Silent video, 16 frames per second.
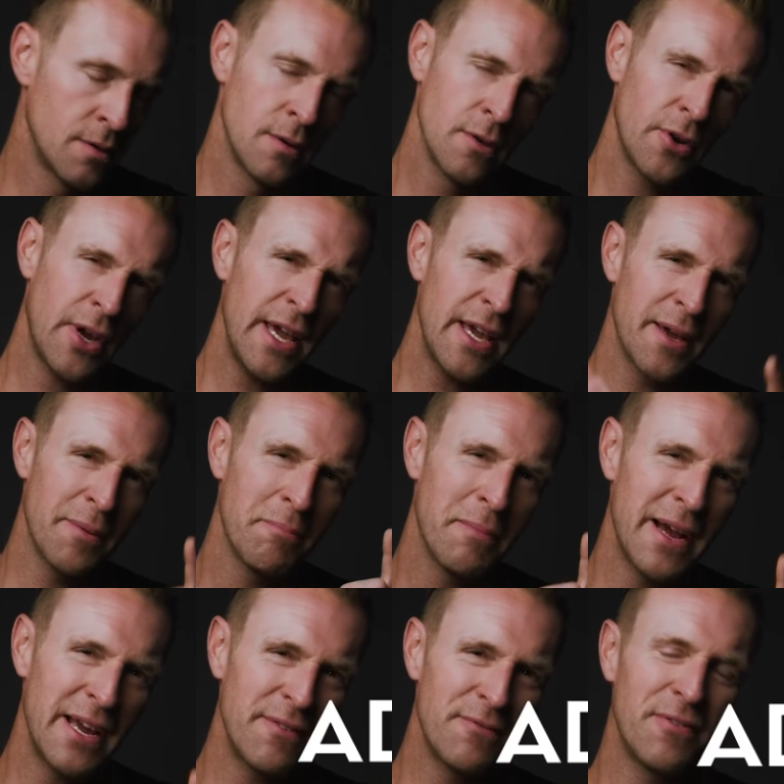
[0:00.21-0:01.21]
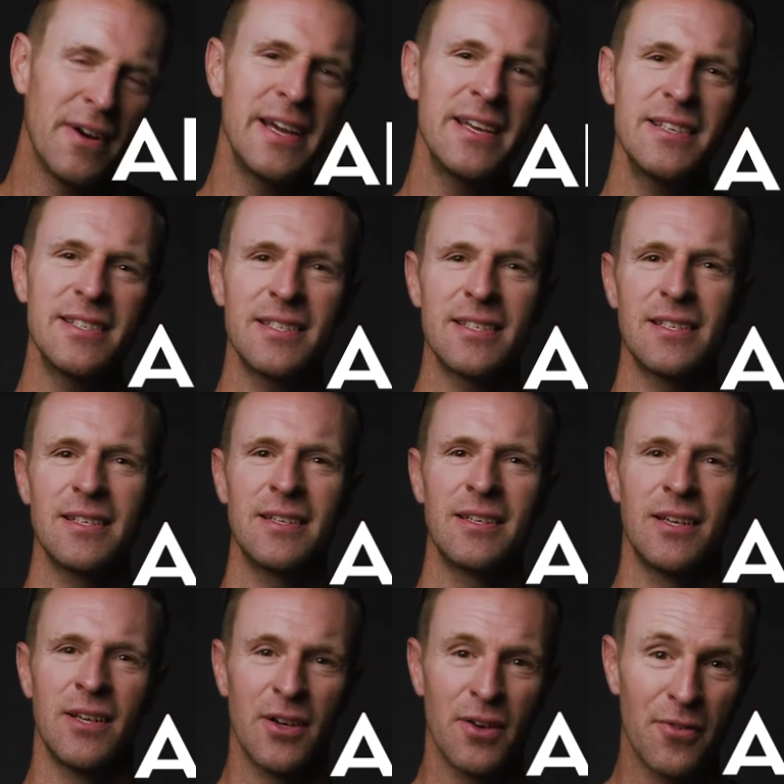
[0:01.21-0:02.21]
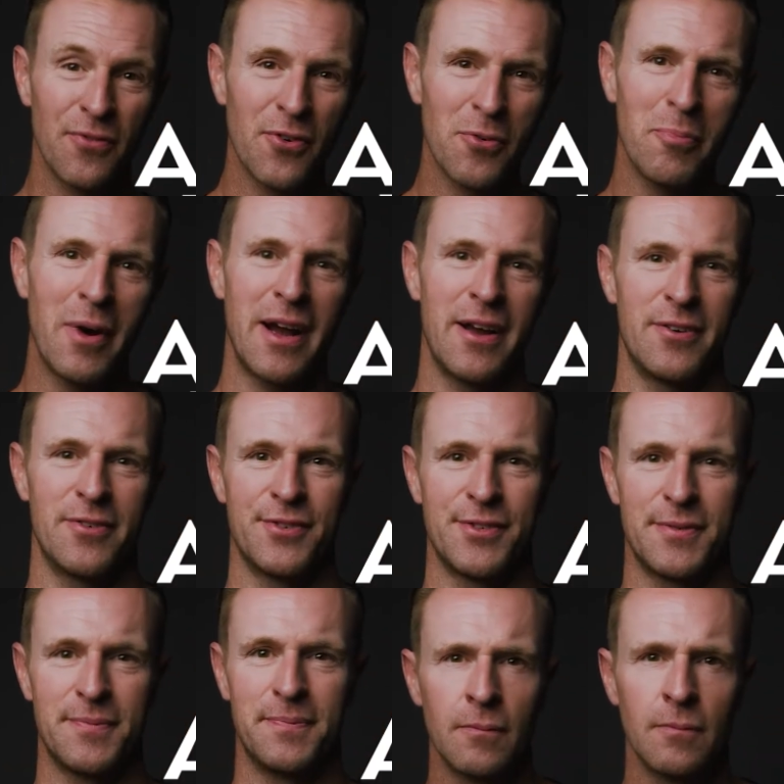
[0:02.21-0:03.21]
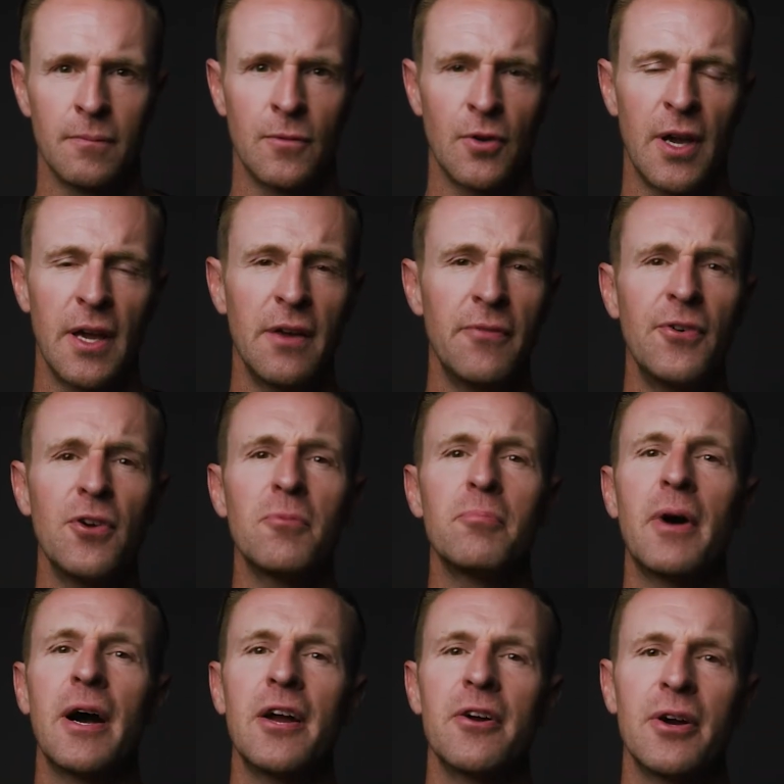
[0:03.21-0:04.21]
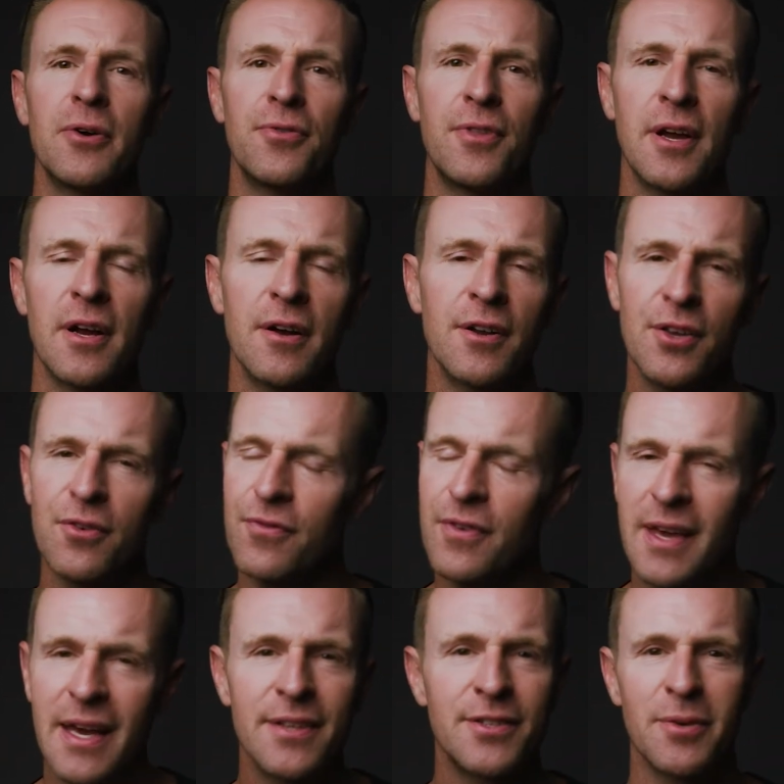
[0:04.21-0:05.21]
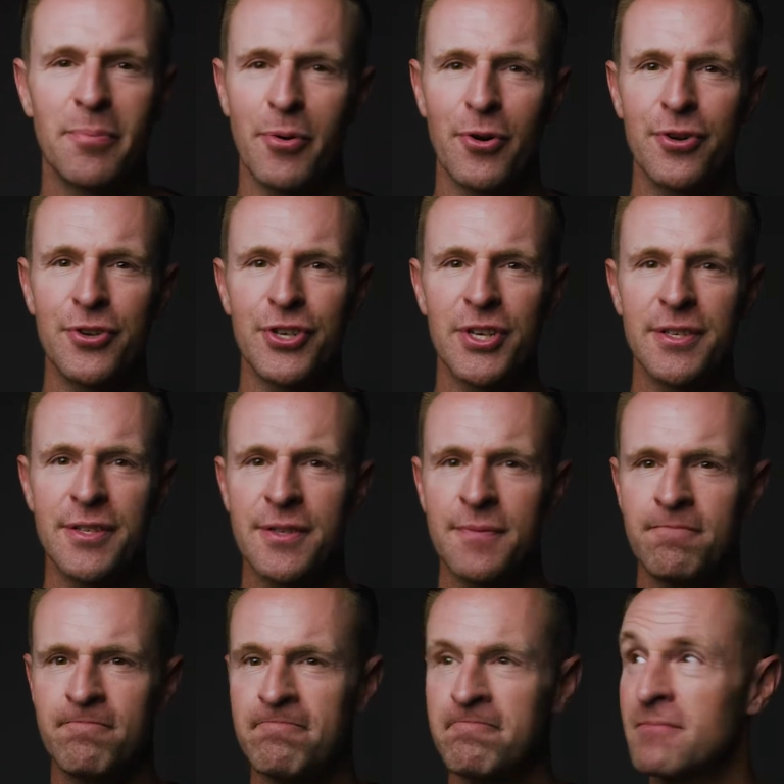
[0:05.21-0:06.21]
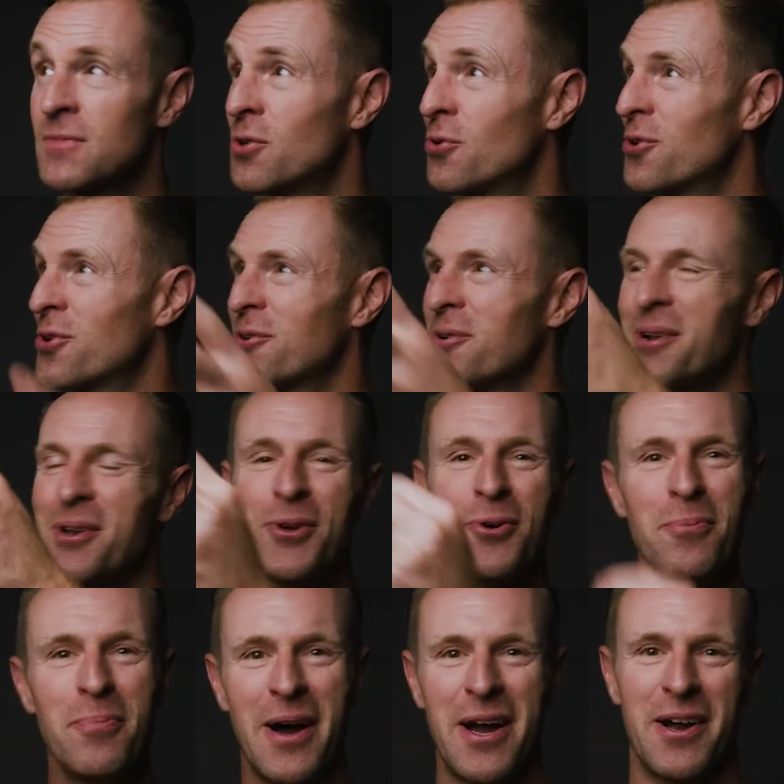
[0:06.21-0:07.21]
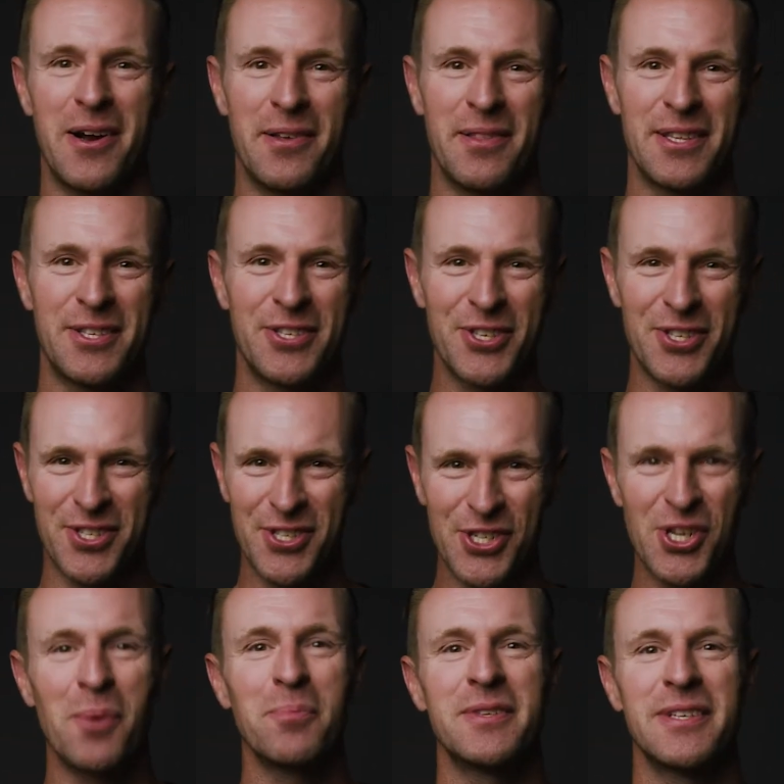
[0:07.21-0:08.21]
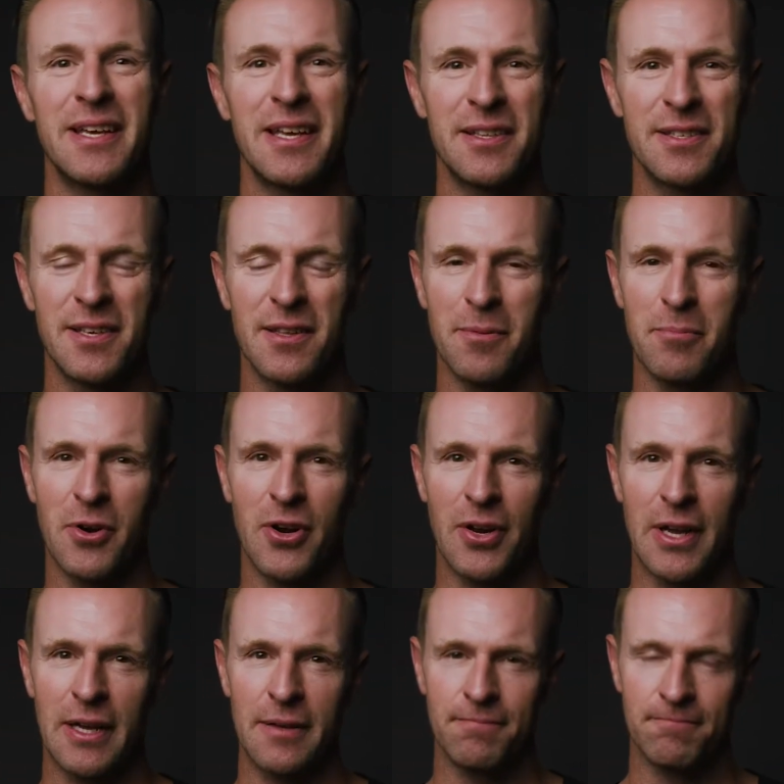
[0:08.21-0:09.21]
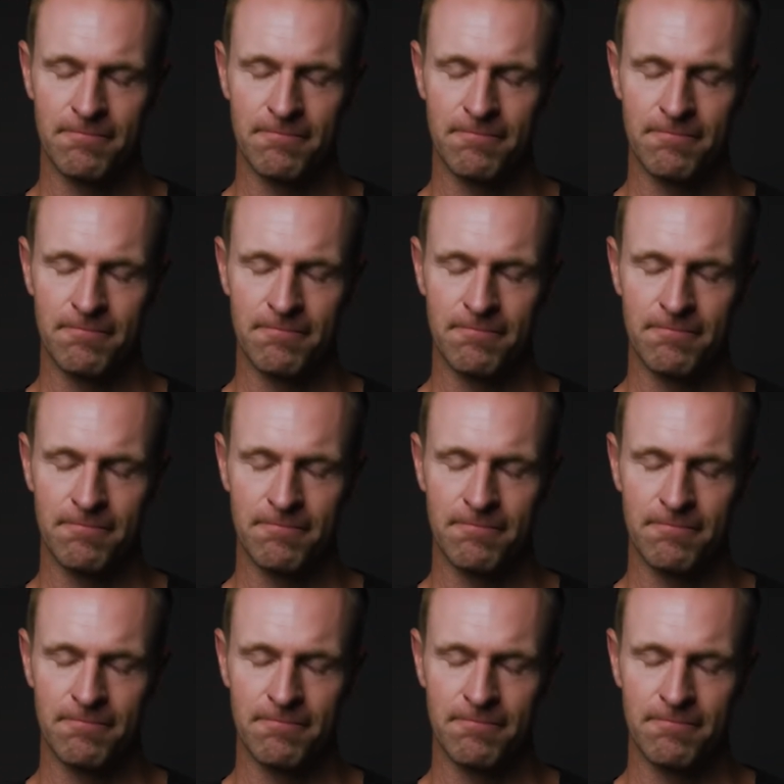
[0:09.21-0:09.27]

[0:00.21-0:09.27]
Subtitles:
Okay, my advice for buyers. Okay, if you're a buyer out there and you've yet to purchase, or you're a new buyer that's just jumped into the market,